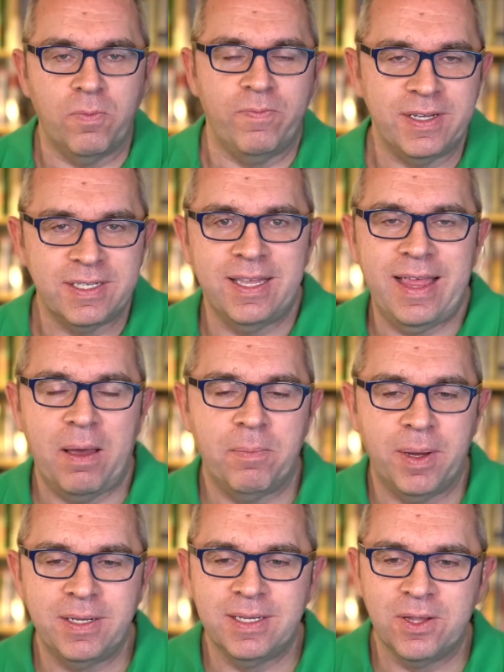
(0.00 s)
obviously
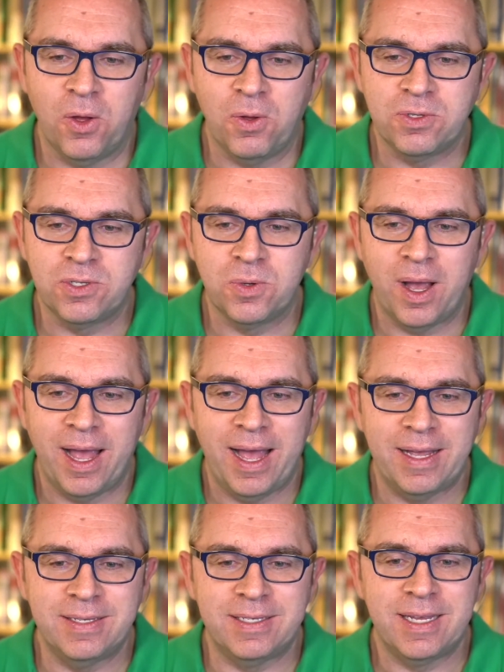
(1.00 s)
that bundle also
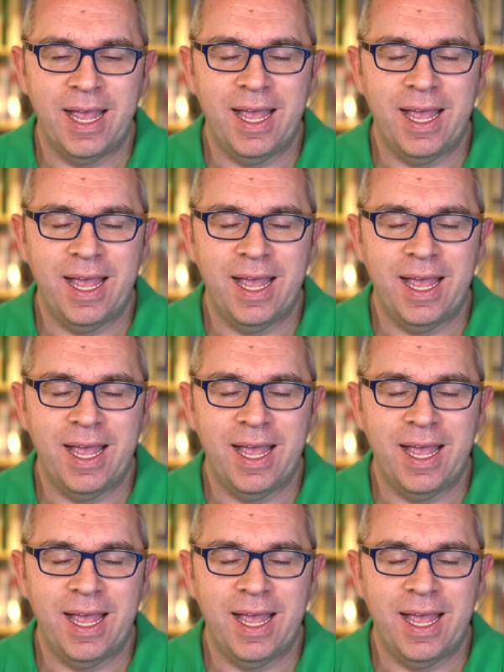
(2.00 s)
has